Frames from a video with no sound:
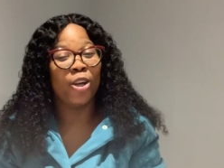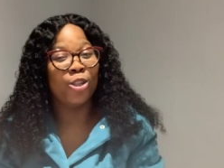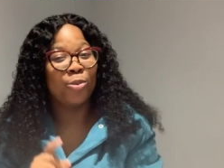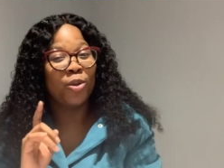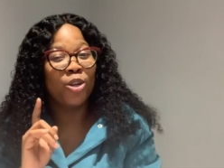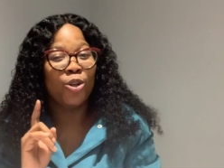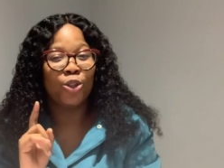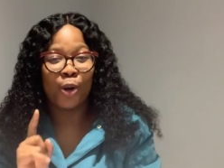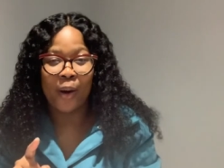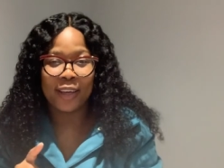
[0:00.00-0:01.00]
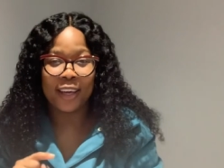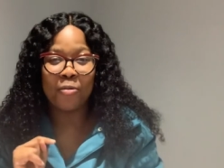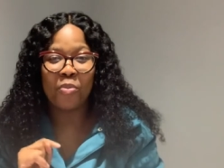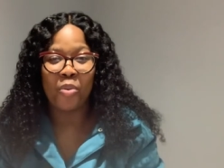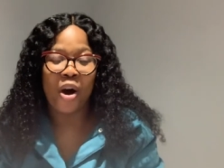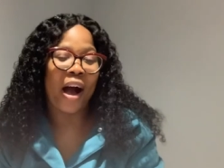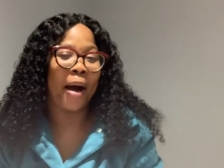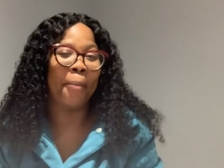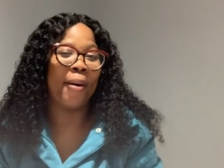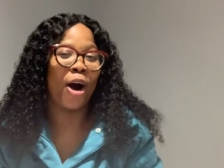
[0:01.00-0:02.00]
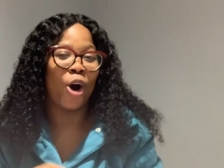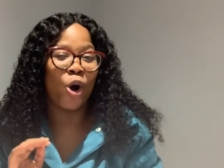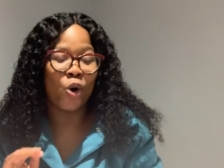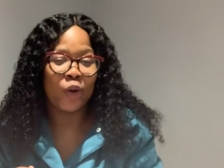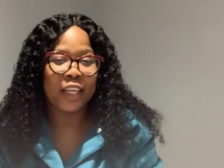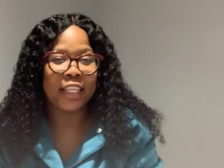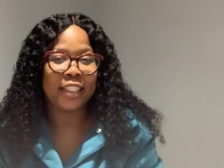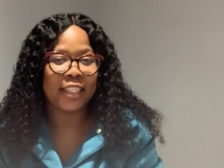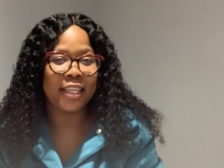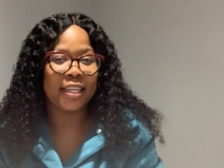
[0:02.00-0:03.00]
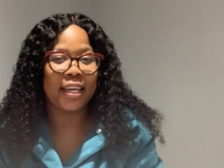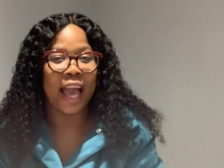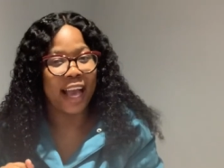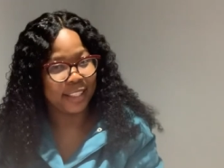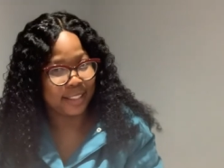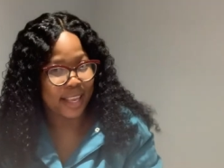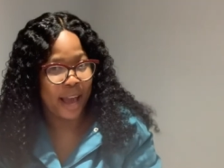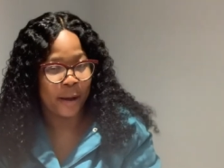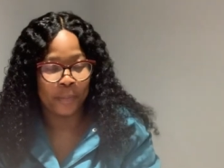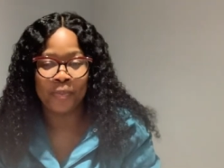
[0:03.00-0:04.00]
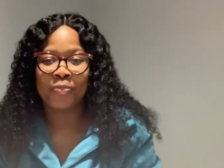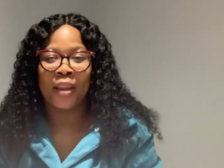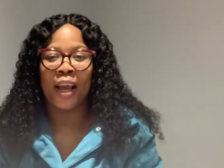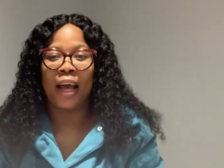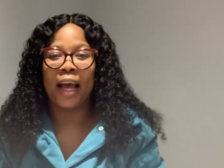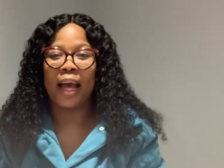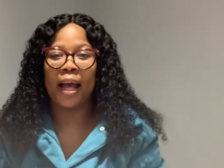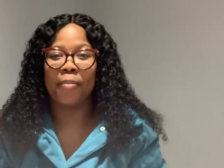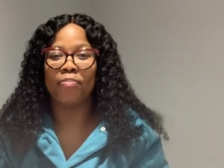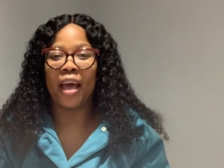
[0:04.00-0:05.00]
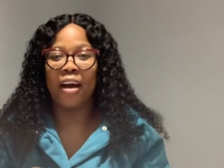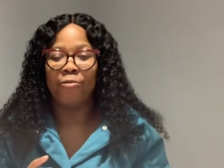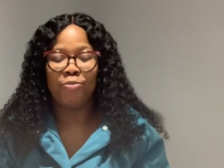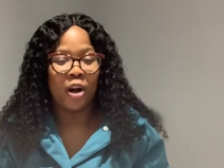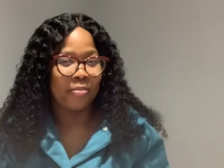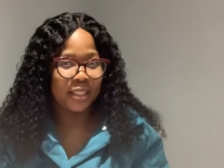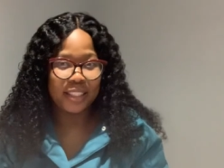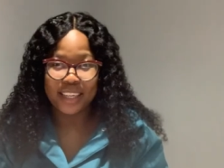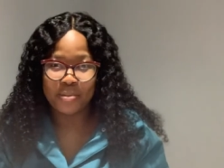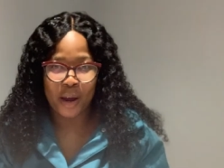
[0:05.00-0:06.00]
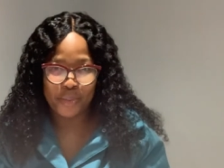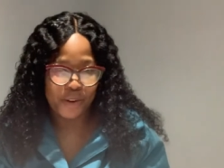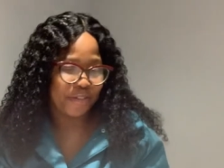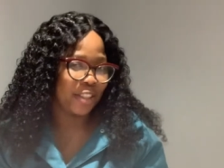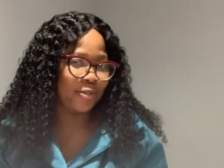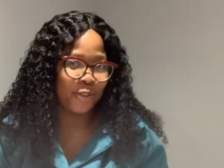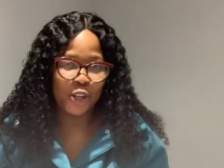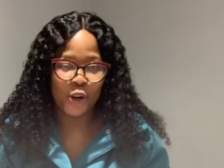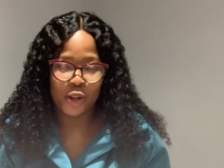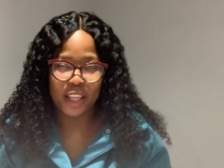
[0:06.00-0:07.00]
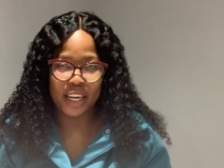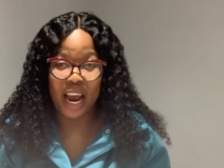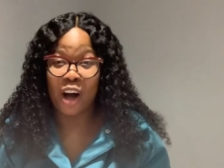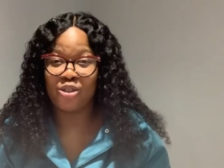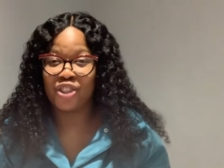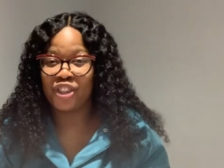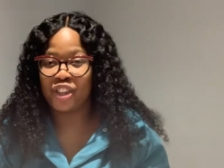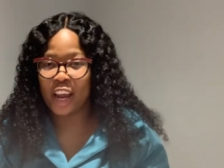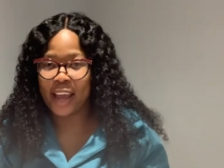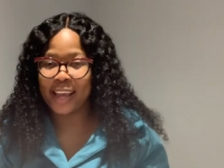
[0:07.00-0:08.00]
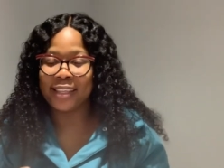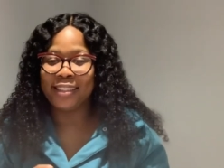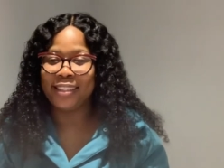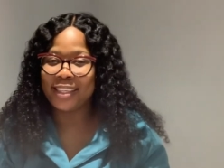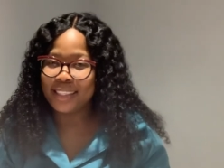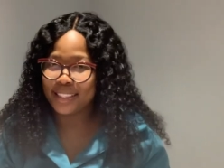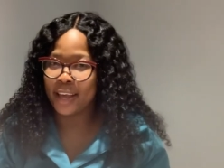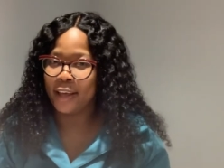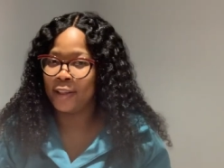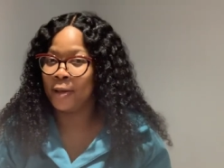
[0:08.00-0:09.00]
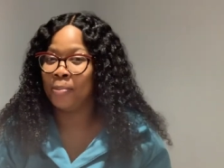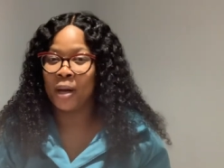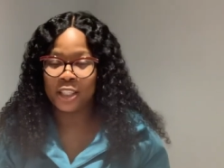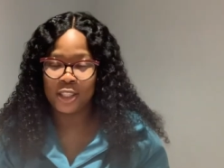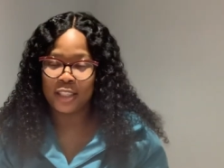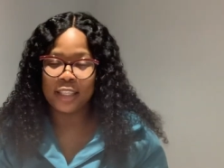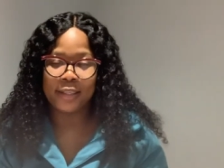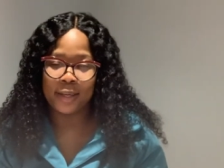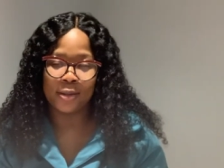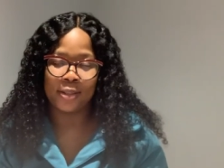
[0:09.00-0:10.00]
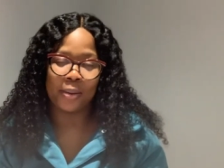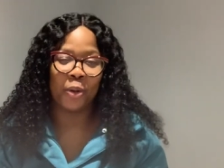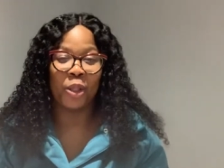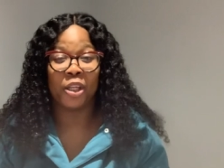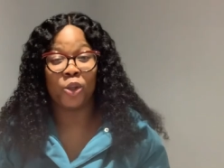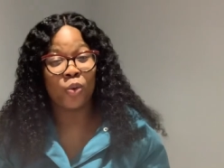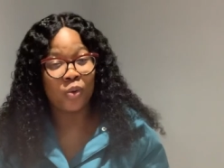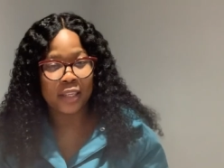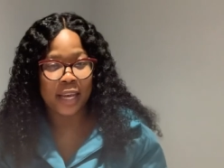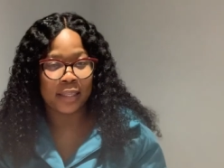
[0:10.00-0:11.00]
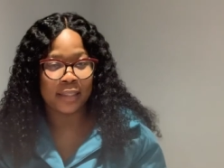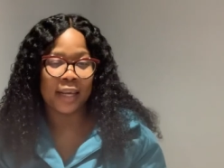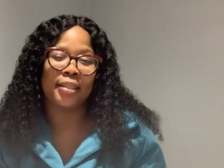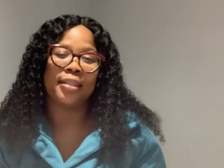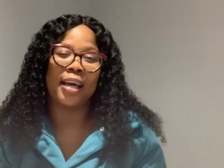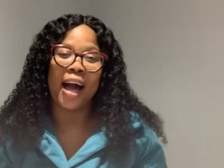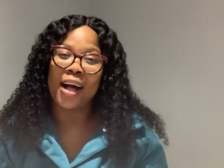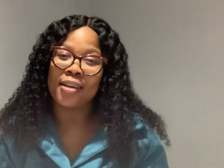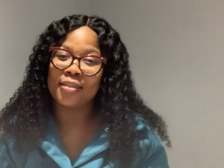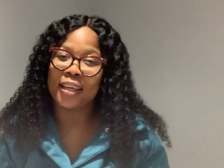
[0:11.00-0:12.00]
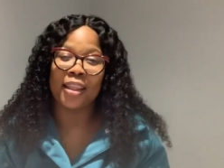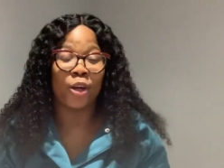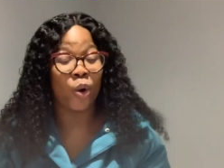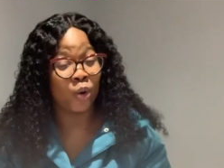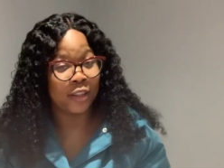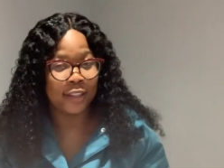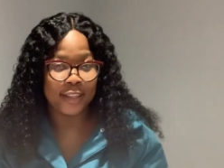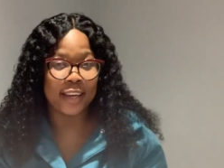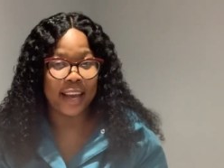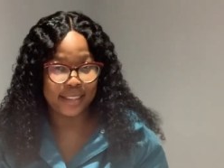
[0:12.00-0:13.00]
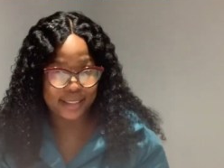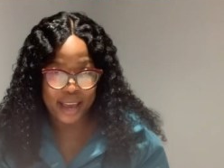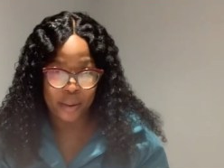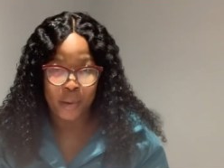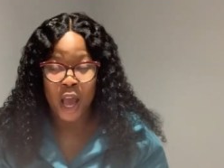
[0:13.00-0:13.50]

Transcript: going to be talking more about OET exam um, I've promised in my previous video that I'll share in detail or uh, much details about the two tests, that's the IELTS and the OET exam.